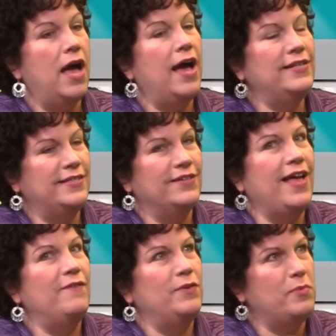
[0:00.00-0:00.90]
not, I
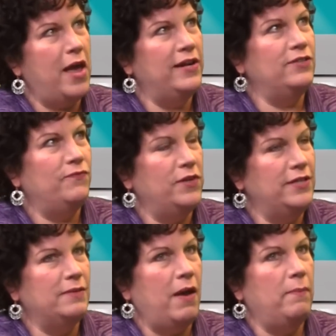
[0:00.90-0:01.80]
still haven't applied it
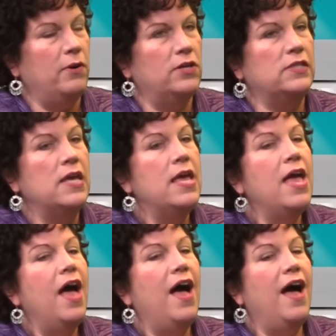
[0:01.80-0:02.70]
fully to my purse.
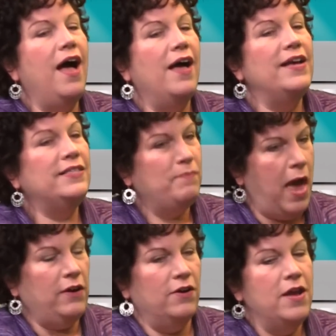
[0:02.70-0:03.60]
Uh, it's
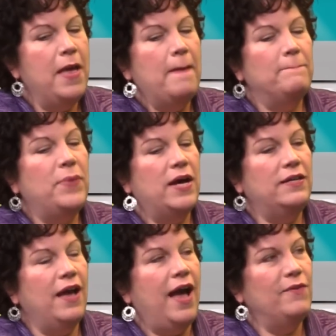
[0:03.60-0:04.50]
better. That's but
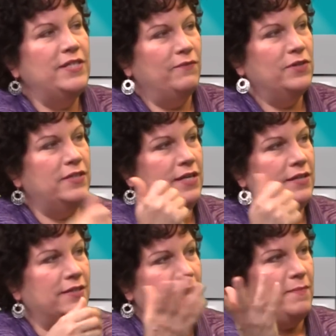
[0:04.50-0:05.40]
good. I always have receipts